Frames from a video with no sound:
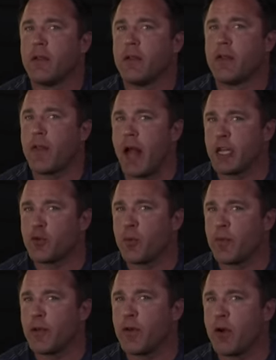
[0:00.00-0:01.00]
That's
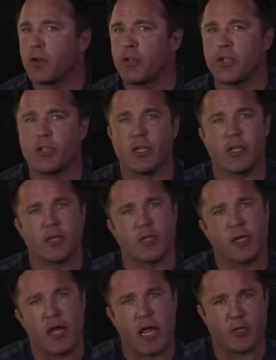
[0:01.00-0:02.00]
where the
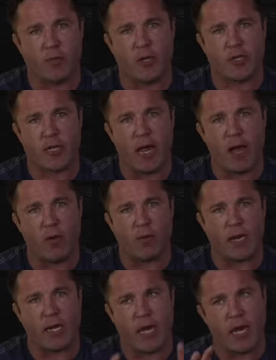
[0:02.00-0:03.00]
narcissist has missed out.
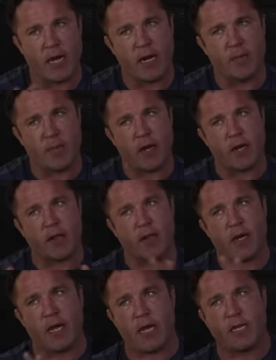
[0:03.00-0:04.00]
Like, anybody
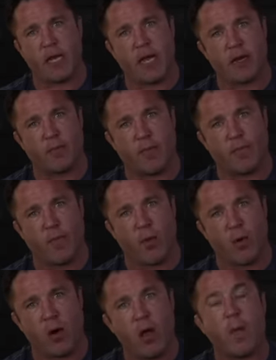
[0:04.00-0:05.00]
that he dated
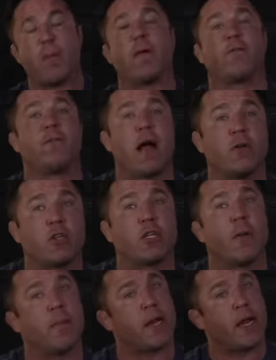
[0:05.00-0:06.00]
before but found
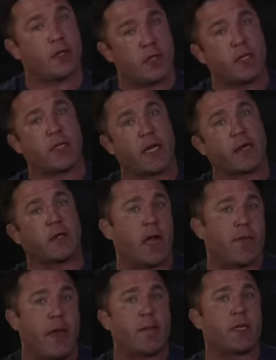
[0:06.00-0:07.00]
somebody else and settled
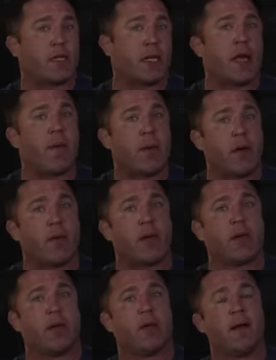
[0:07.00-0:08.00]
down, that means they got married.
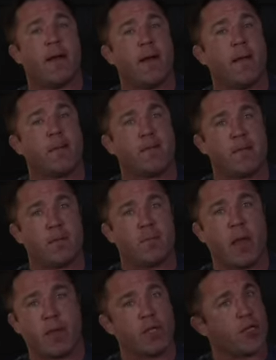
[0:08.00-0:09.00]

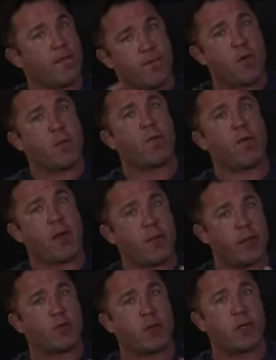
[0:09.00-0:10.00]
That means they formed a
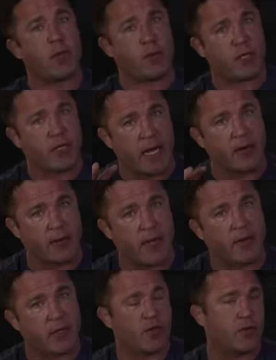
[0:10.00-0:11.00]
family. That's what it was settled.
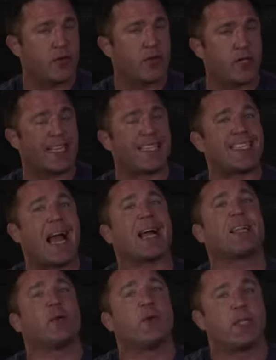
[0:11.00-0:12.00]
This is
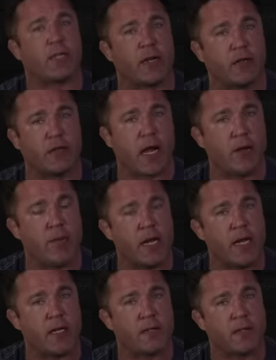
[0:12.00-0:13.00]
exactly what settled down
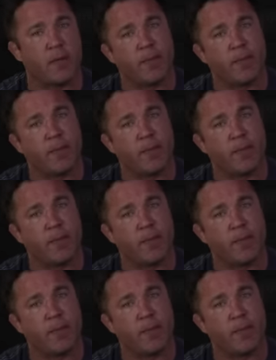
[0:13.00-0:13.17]
means.